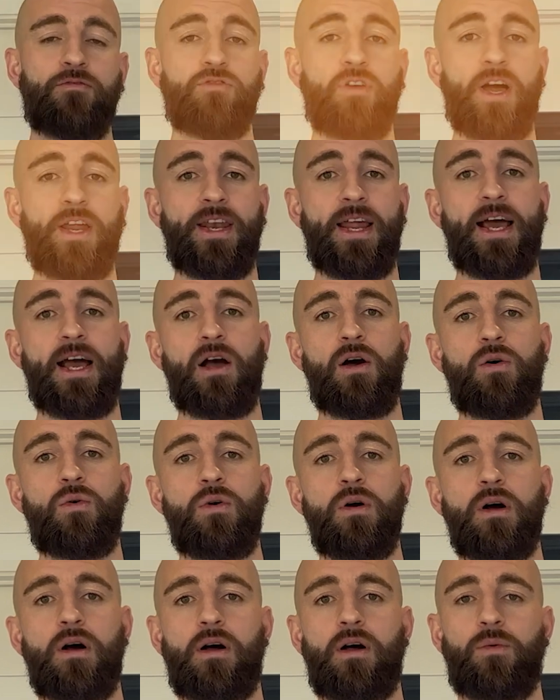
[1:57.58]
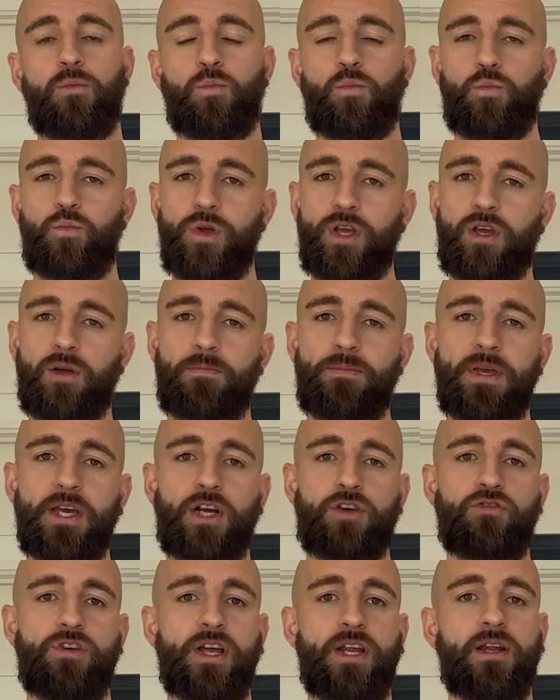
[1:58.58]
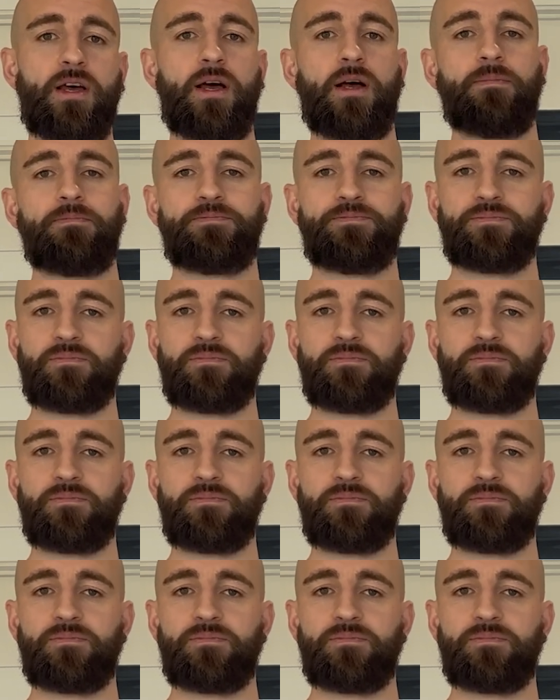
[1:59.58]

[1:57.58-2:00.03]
Right now, we could be agreeing a